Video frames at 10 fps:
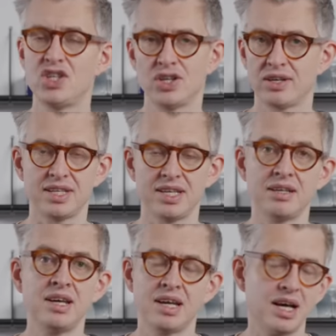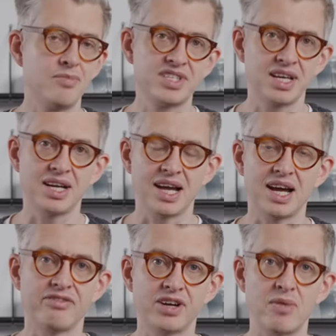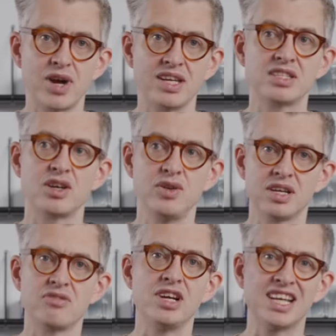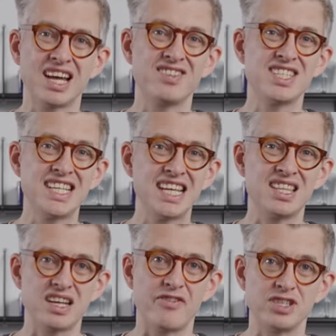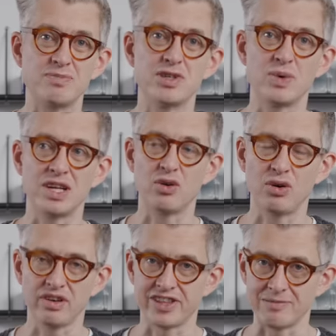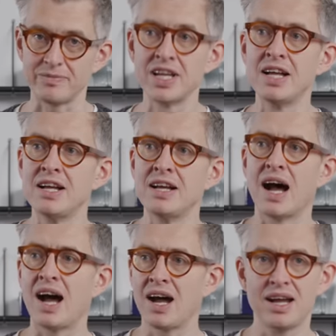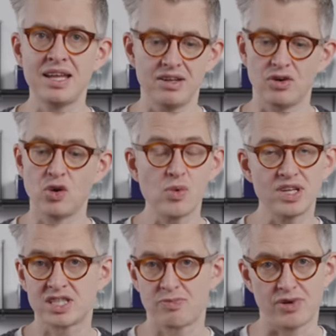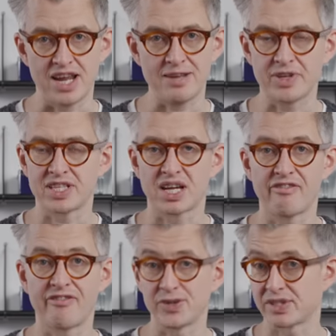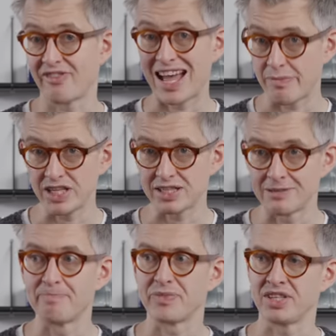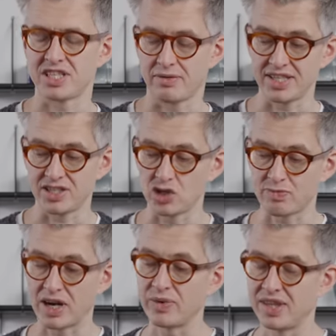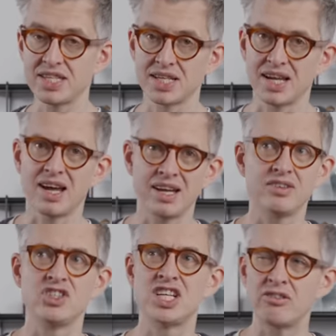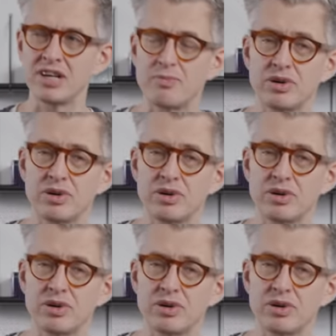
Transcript: shot in absurdly high frame rates, so you can really kind of see the difference between all of them. I always spray as a kind of force of habit, and so I still spray with this, and I, I generally